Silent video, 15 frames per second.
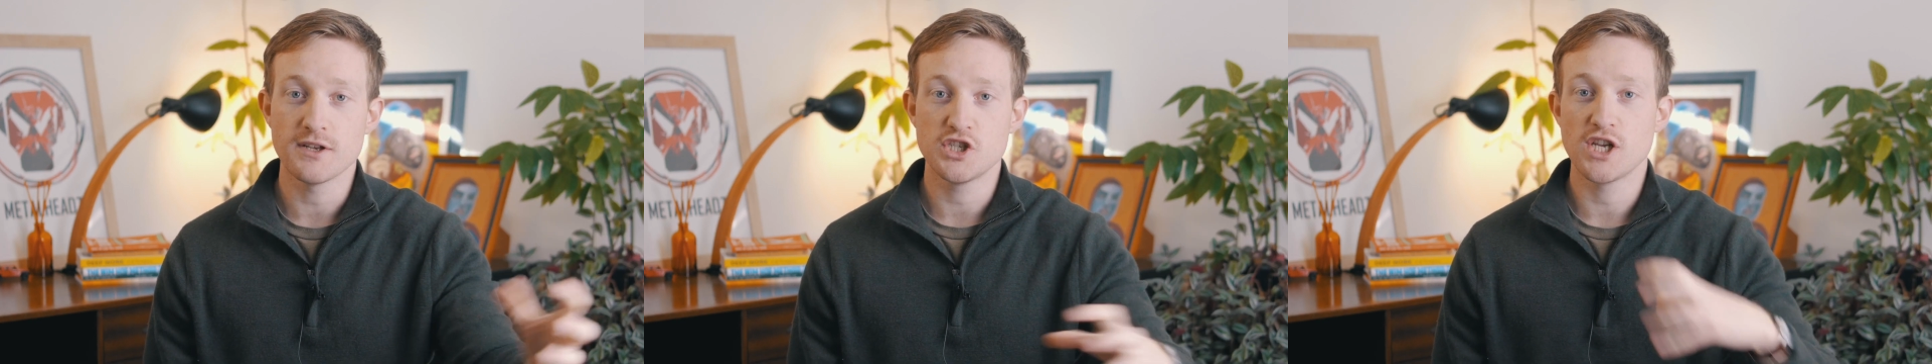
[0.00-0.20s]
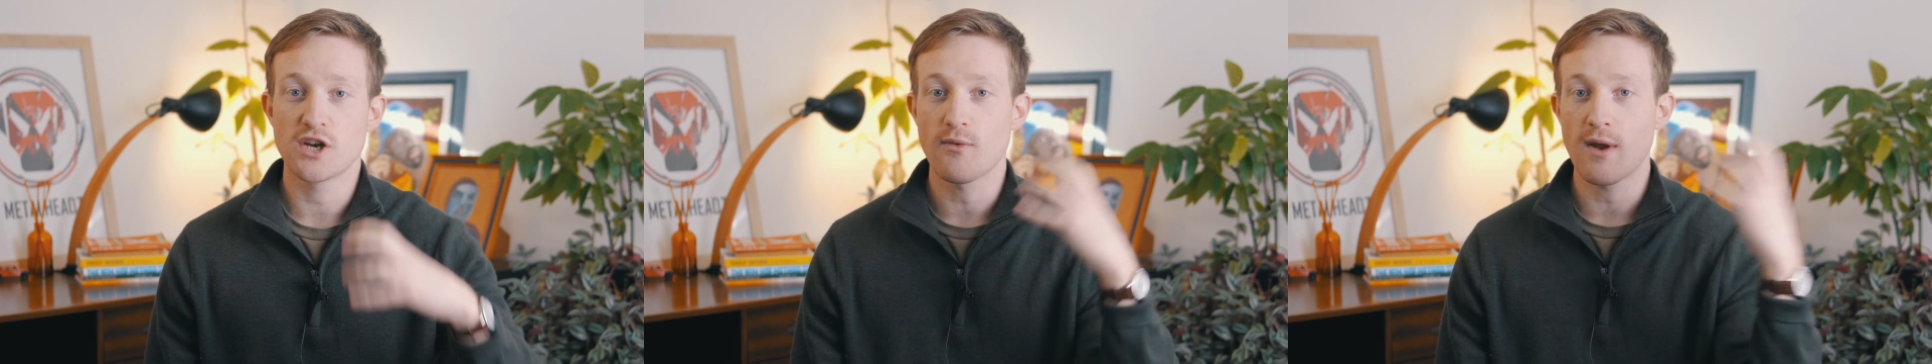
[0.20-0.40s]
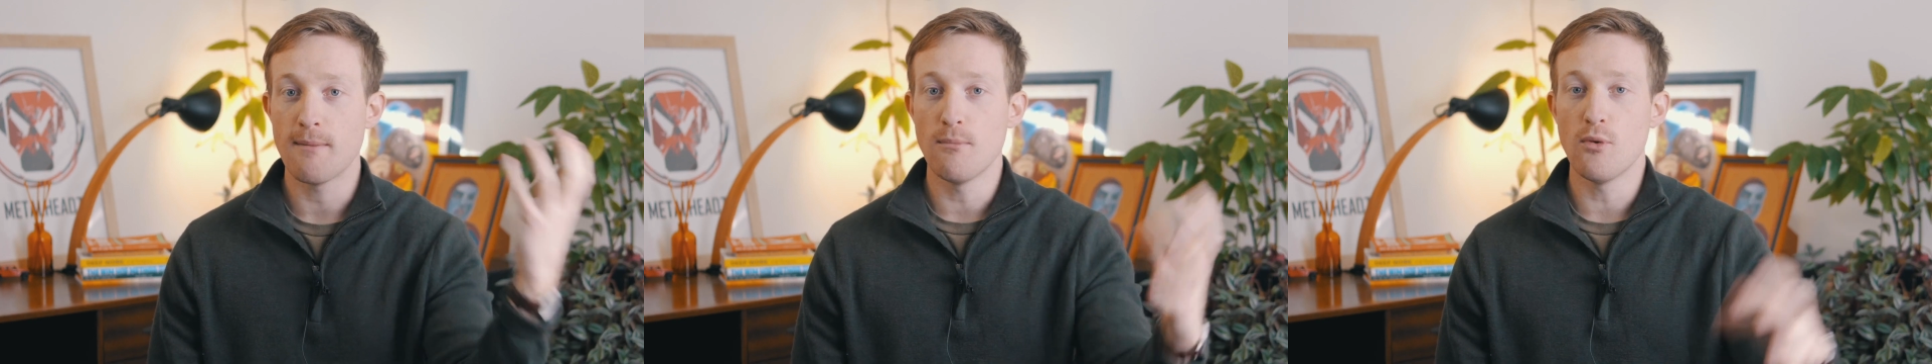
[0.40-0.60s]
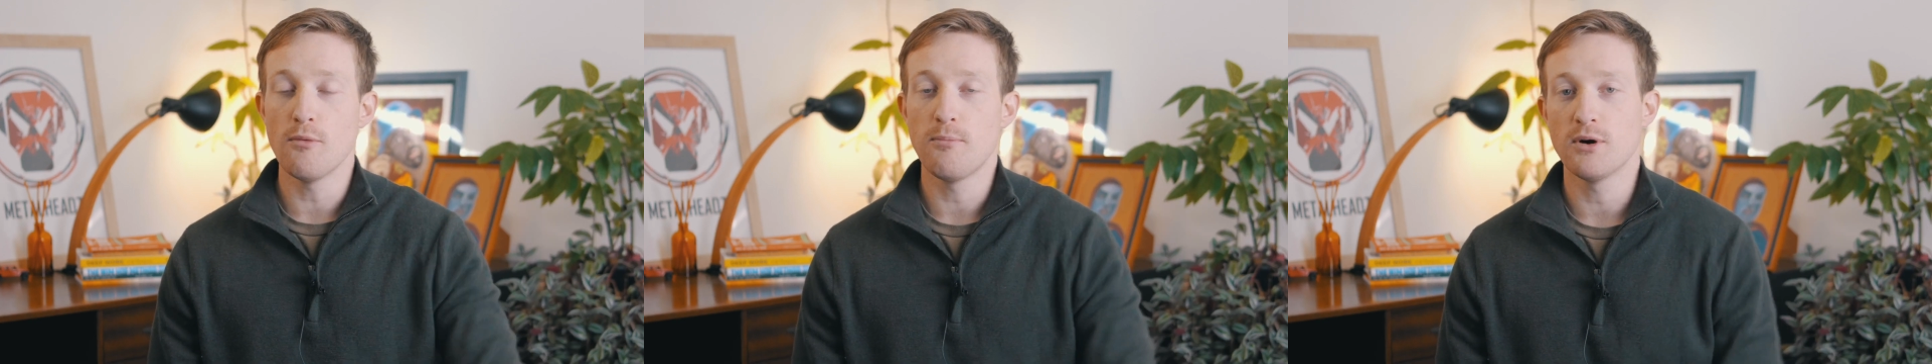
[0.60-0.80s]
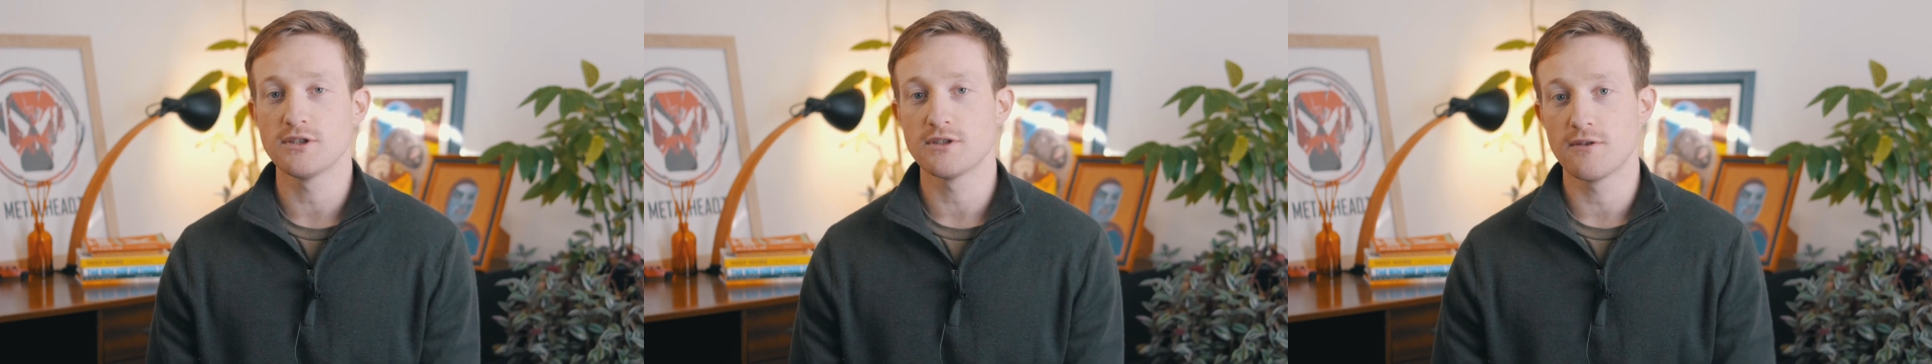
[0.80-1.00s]
generate more
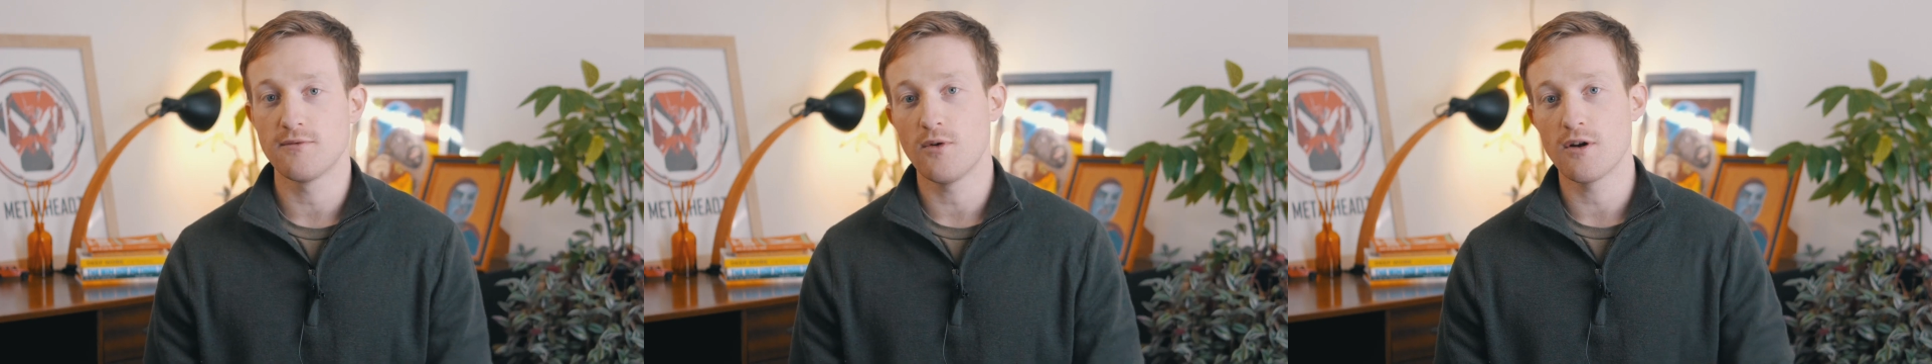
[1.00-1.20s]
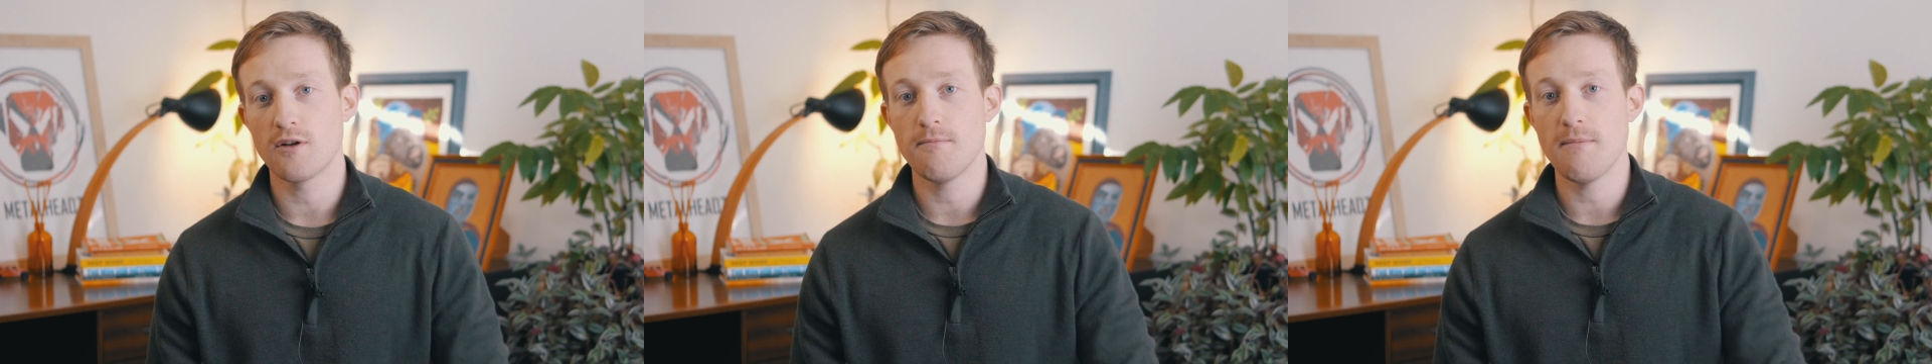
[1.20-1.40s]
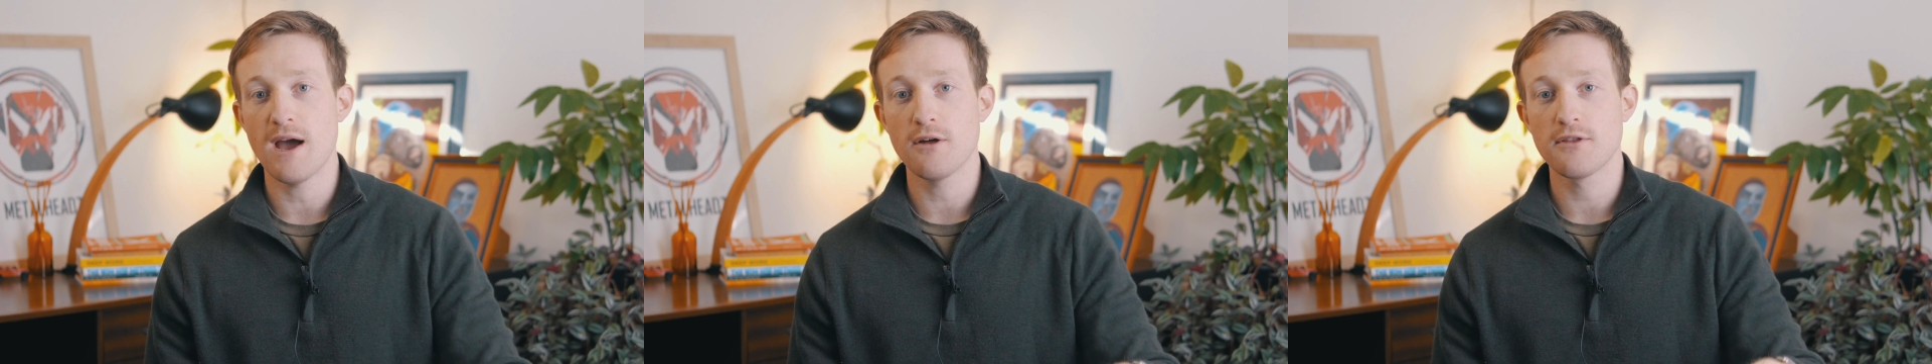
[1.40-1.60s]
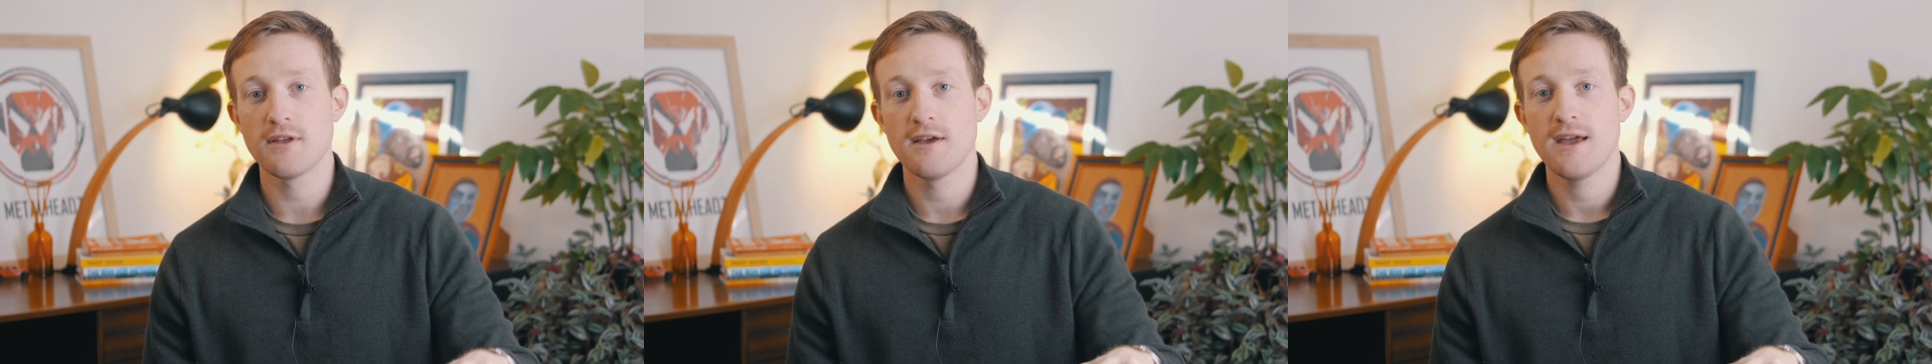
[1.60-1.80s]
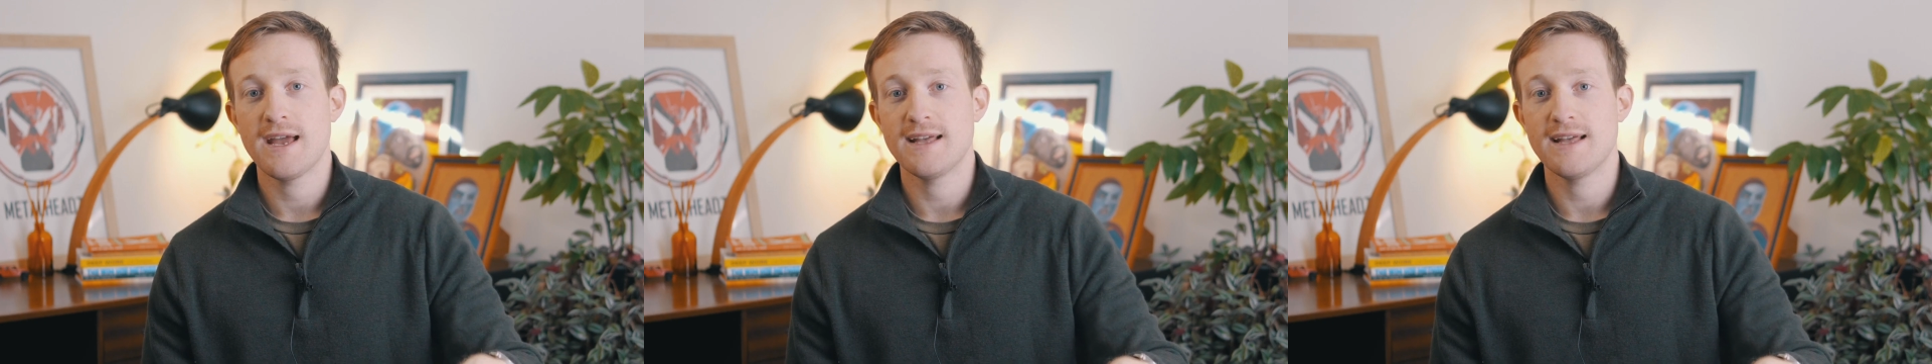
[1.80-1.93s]
positive word of mouth,